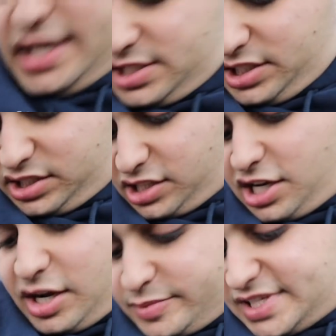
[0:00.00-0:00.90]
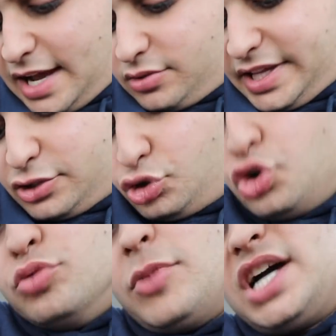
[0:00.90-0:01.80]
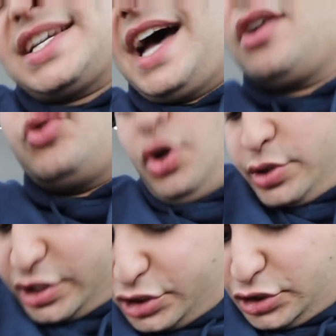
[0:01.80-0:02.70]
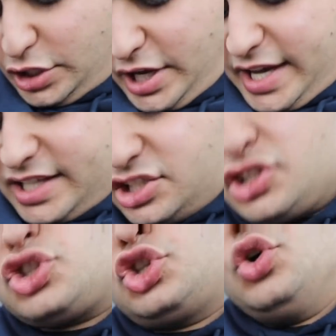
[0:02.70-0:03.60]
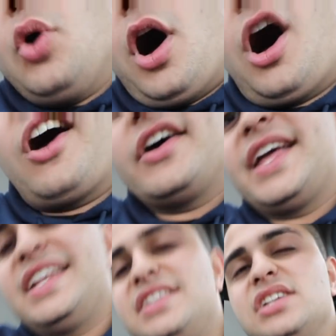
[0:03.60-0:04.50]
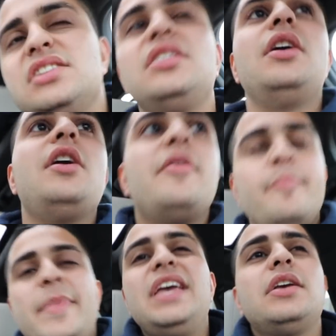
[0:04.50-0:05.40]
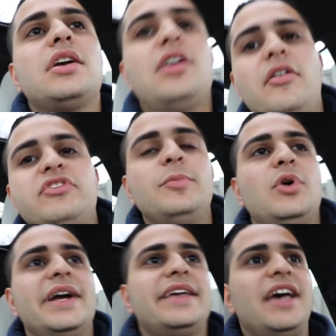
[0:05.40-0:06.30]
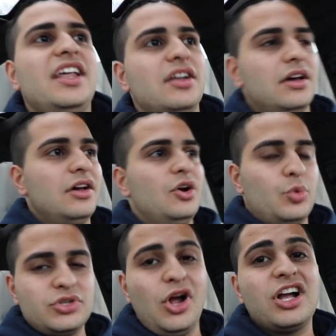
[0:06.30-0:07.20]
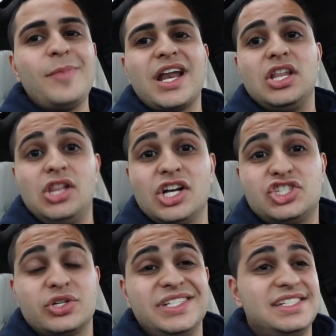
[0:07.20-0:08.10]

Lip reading: it just comes out like too much. I don't know. It's just too hard and it doesn't make it comfortable. Again, we're talking about a luxury